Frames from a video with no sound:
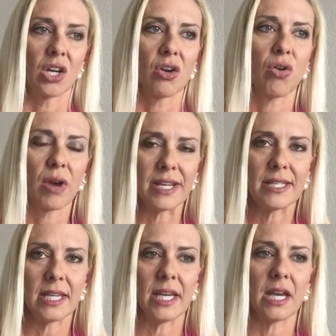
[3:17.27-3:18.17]

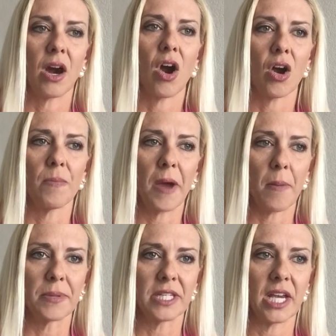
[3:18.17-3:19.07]
crazy heart
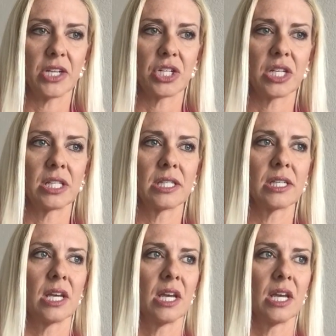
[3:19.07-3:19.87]
palpitations,